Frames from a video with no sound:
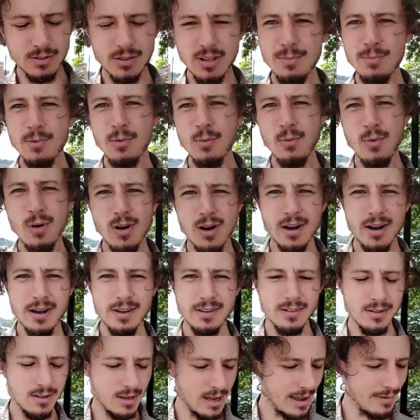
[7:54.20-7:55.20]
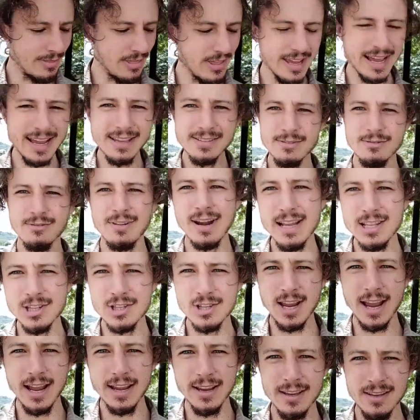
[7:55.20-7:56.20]
number one, I think as a rain
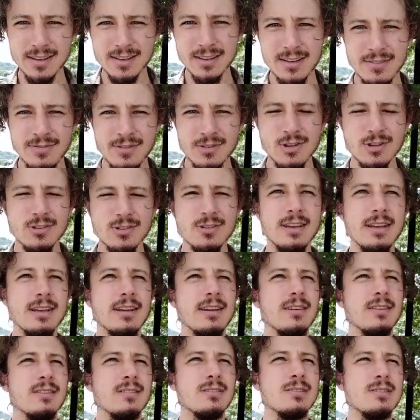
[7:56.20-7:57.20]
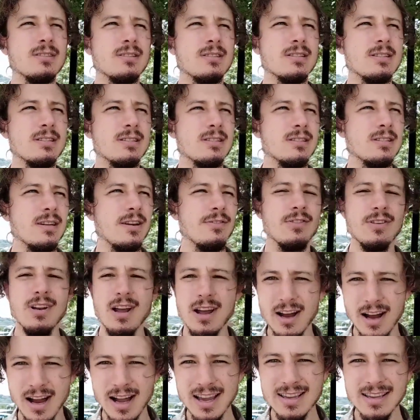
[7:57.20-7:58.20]
jacket, if you're
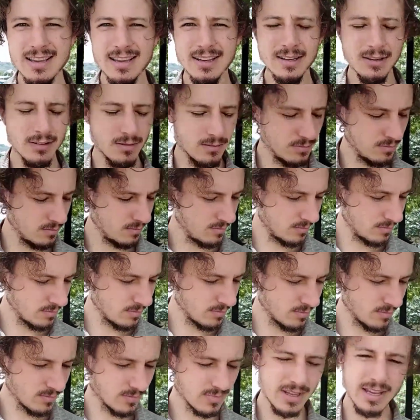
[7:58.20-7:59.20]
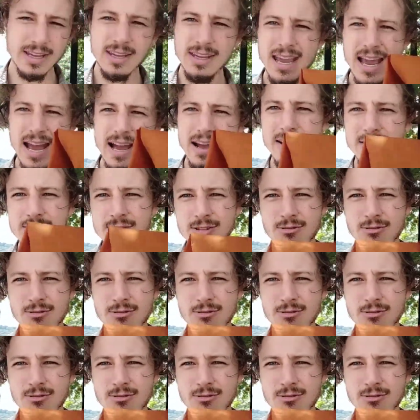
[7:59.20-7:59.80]
not hiking, yeah, it's a